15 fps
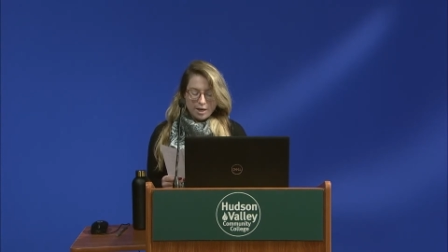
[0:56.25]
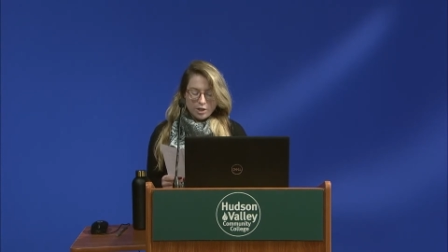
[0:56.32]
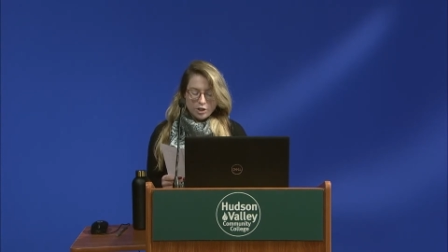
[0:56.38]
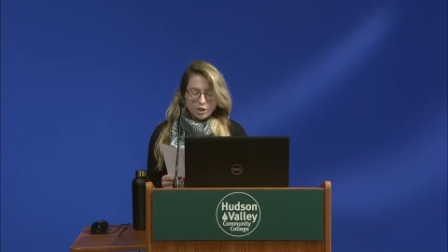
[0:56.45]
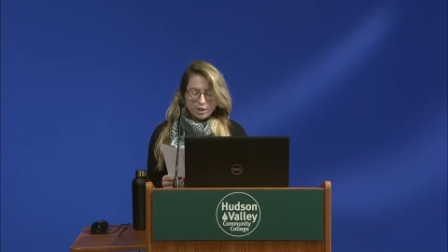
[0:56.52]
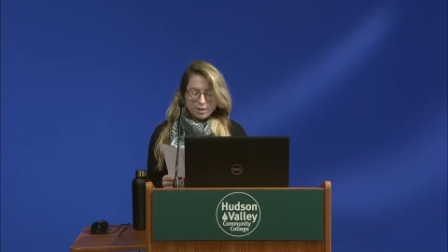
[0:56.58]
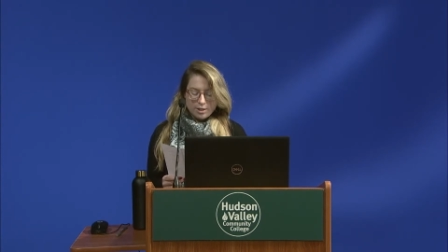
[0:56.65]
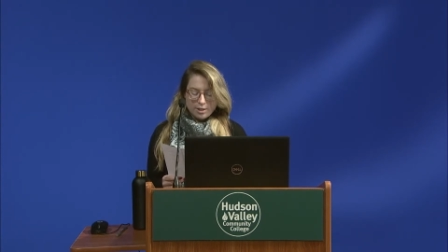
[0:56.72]

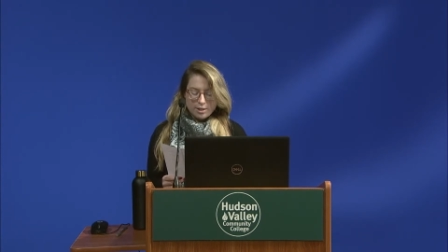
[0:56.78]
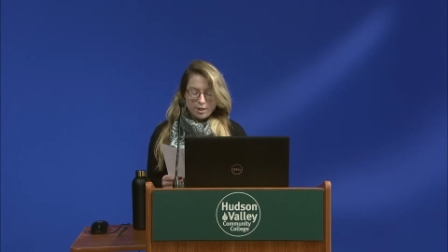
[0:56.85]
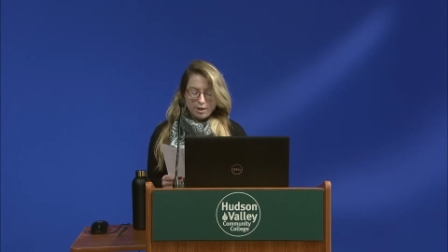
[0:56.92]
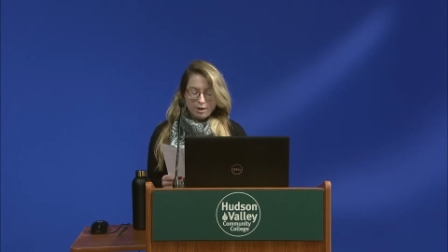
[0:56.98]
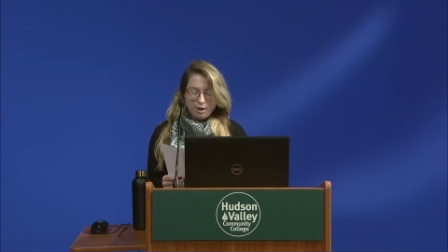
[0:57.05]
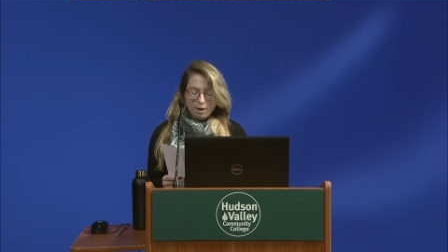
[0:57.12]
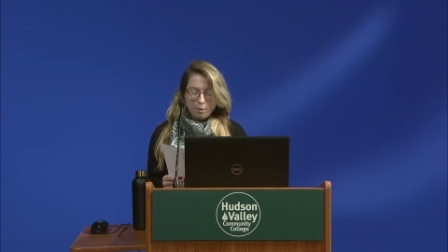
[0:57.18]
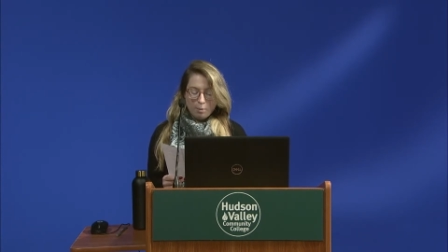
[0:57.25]
She is
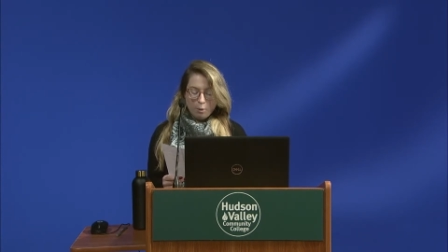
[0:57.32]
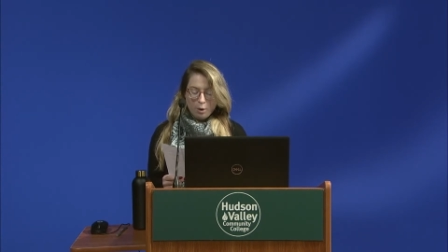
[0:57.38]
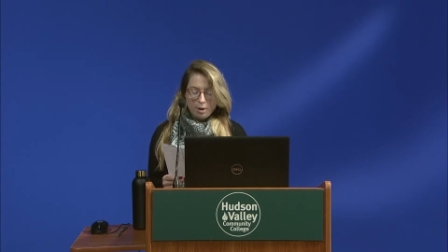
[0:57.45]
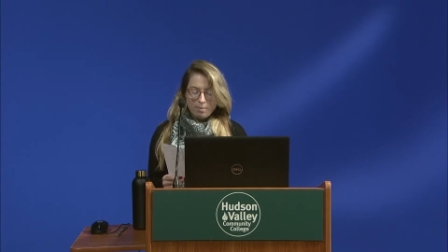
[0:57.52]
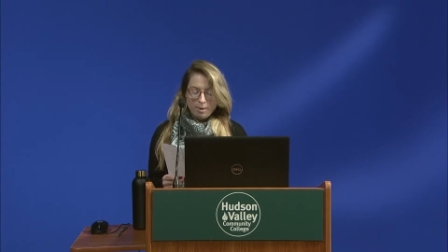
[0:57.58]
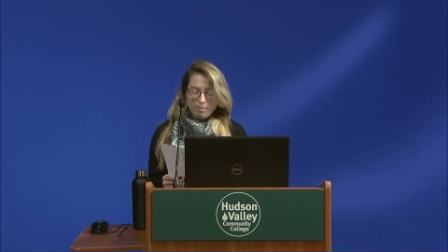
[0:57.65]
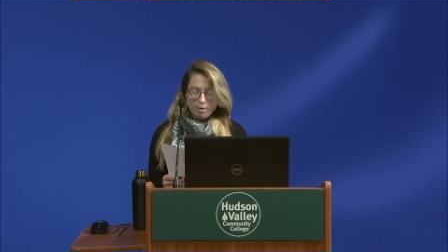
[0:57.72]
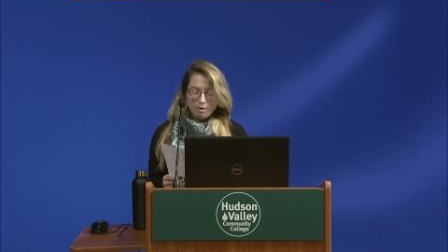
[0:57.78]
a board
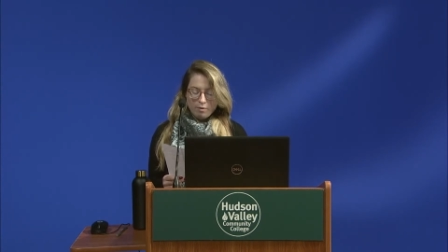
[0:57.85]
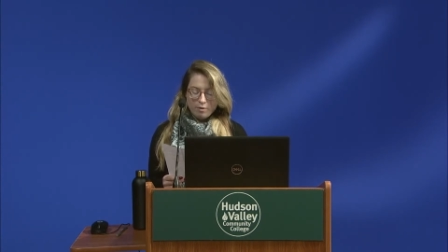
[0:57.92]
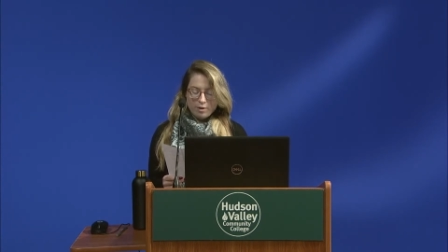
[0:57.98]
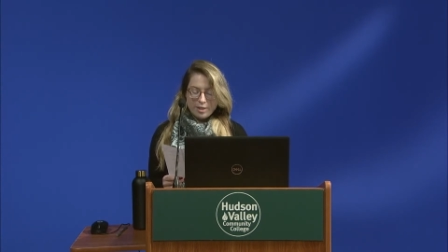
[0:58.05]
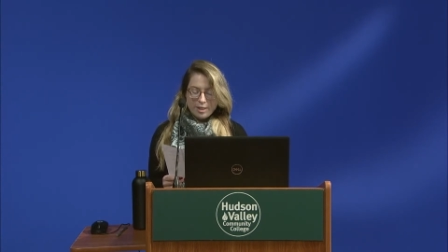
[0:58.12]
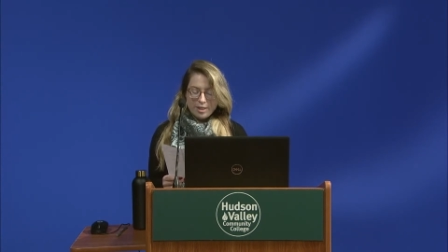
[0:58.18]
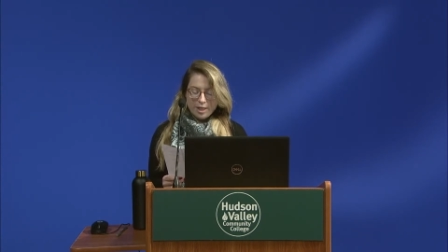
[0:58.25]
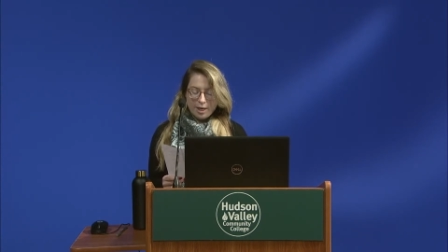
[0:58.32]
member for
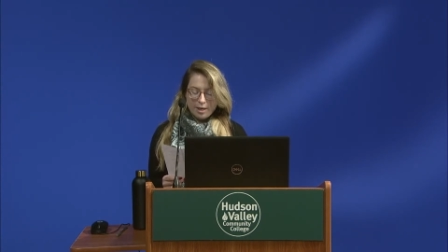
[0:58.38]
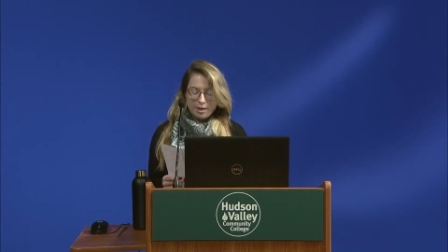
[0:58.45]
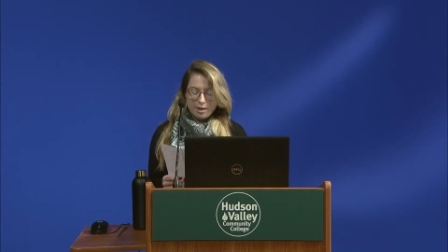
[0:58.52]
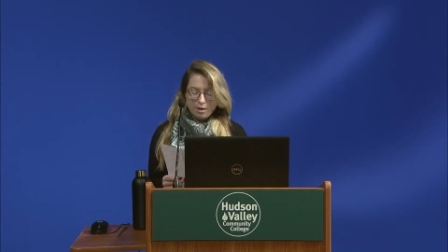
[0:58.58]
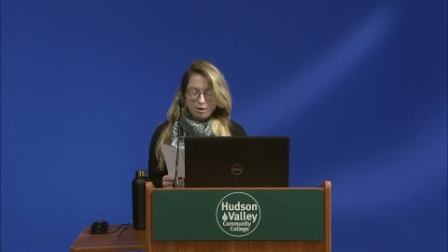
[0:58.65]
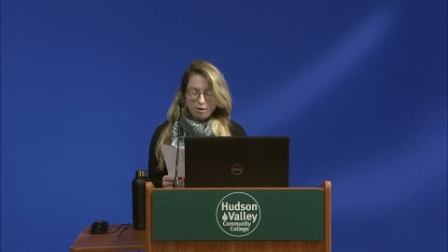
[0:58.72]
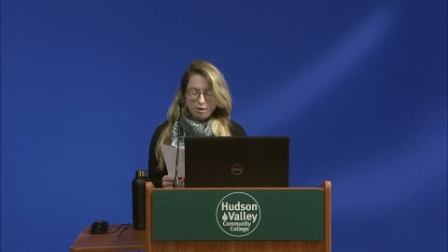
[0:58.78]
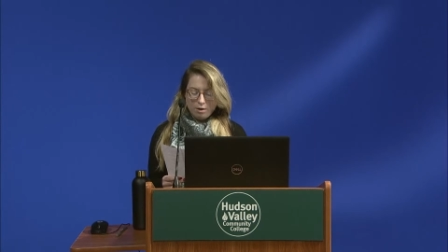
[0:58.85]
the
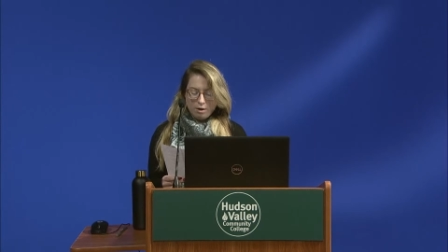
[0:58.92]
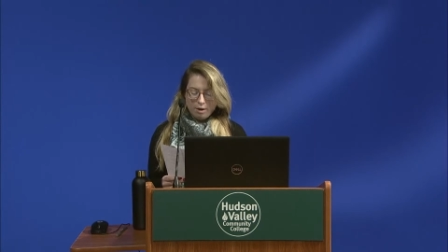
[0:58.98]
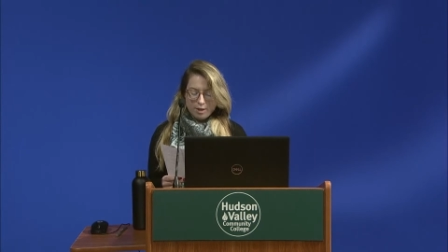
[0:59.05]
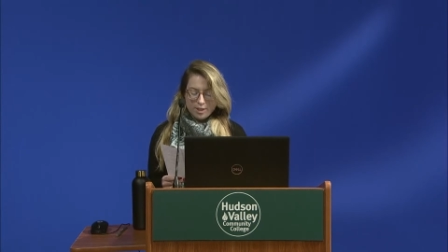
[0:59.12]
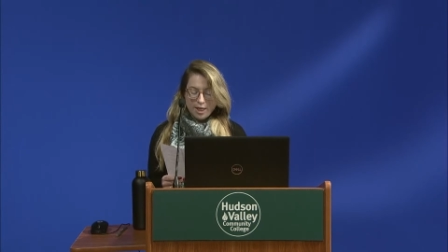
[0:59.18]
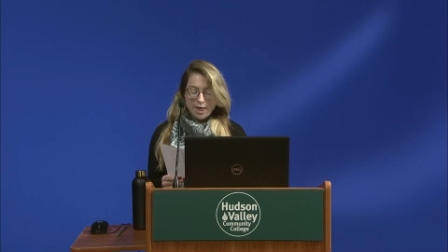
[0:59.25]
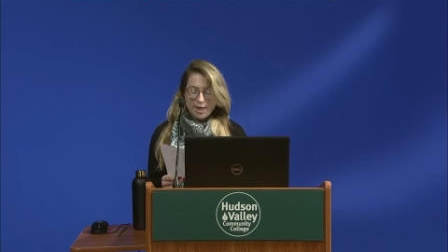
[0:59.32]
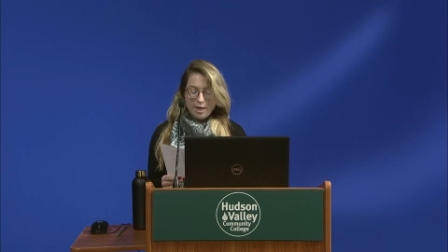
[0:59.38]
Tiny uh,
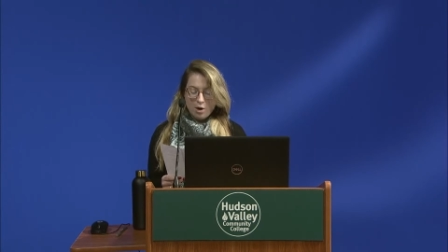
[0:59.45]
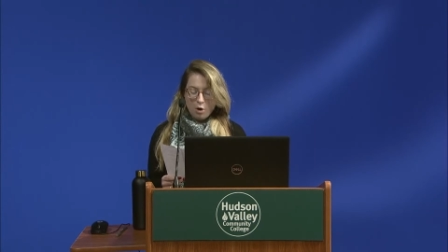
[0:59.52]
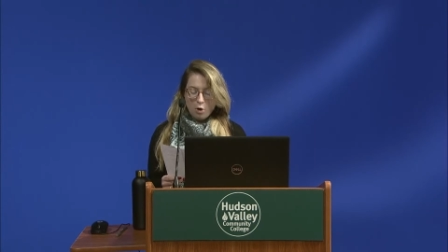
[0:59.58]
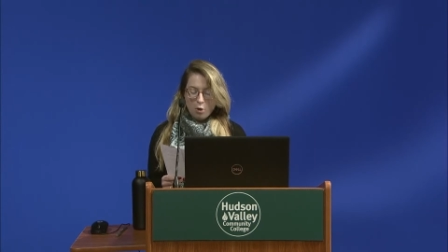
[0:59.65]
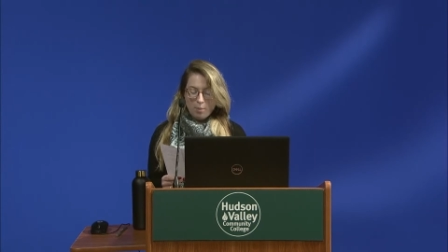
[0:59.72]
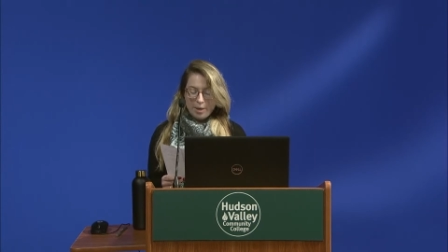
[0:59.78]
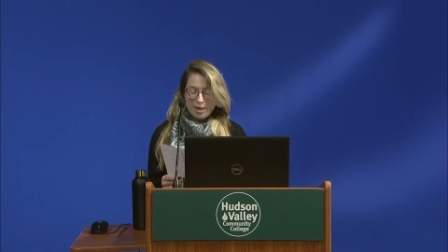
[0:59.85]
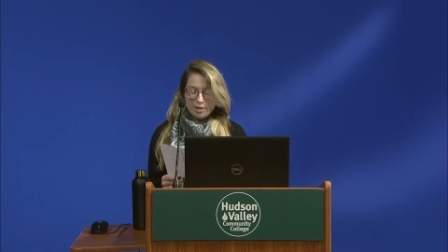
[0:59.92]
Tiny
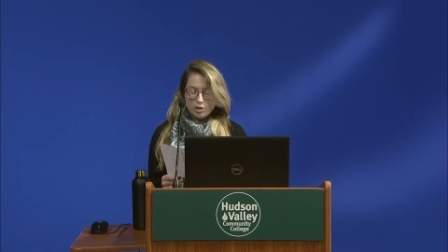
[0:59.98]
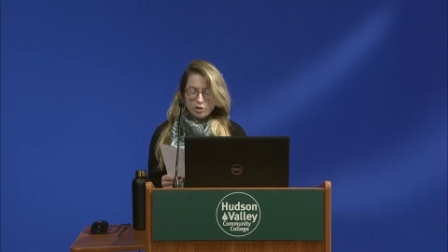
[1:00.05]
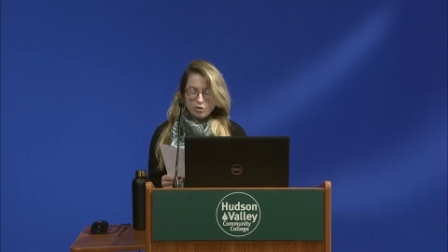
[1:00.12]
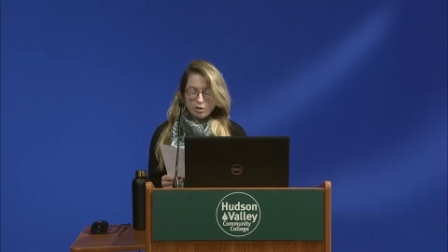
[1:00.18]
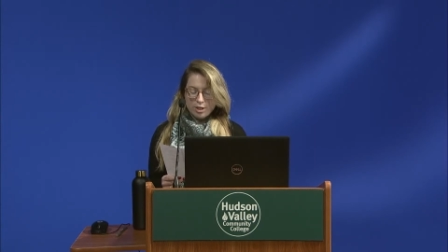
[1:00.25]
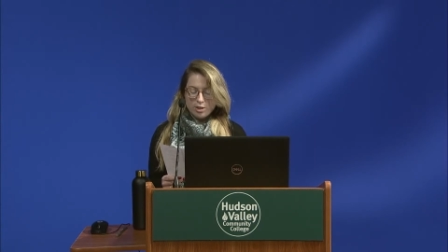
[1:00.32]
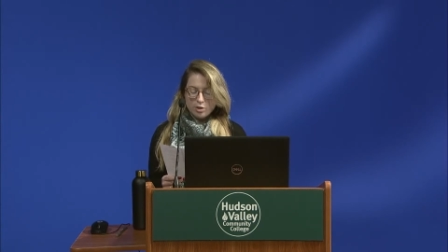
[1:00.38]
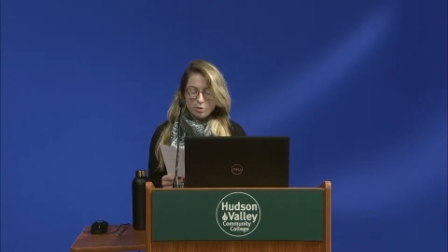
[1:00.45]
Home
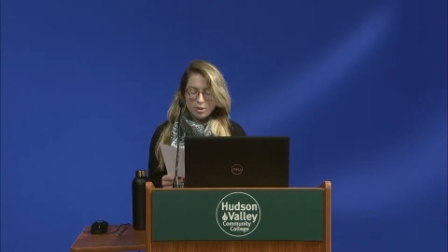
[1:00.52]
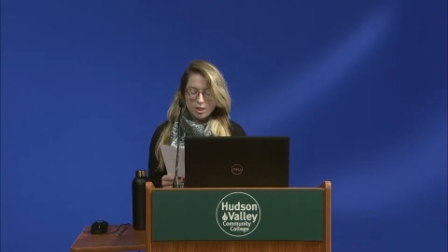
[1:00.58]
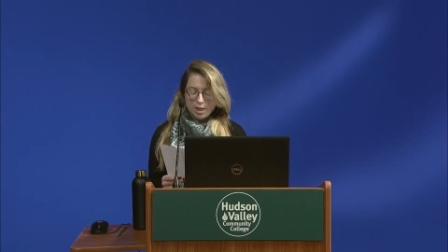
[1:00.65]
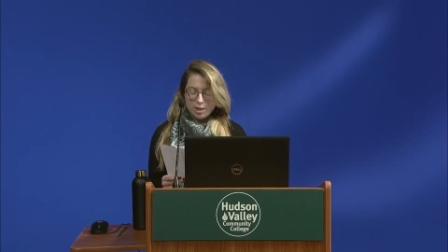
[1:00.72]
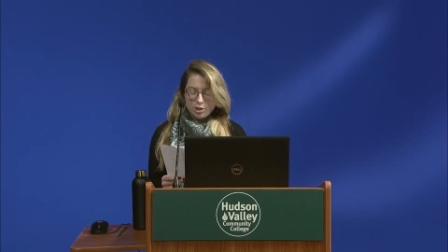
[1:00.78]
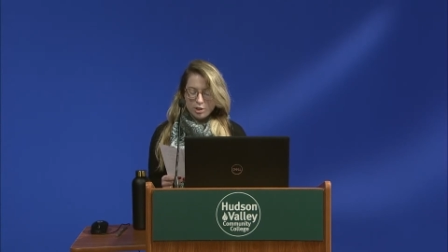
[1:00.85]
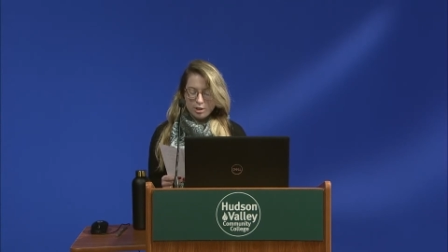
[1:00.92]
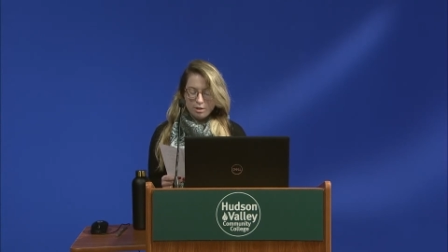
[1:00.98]
Industry
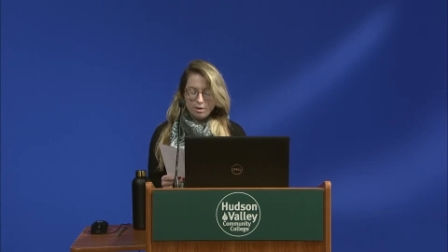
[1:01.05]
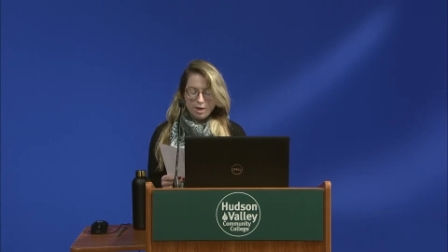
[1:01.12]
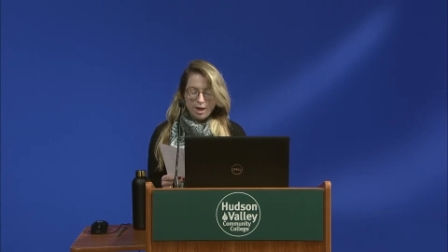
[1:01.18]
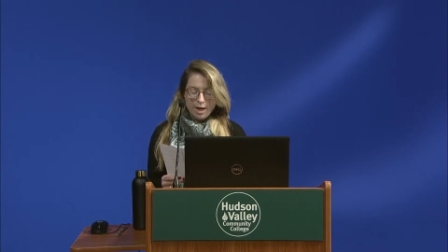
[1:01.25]
Association,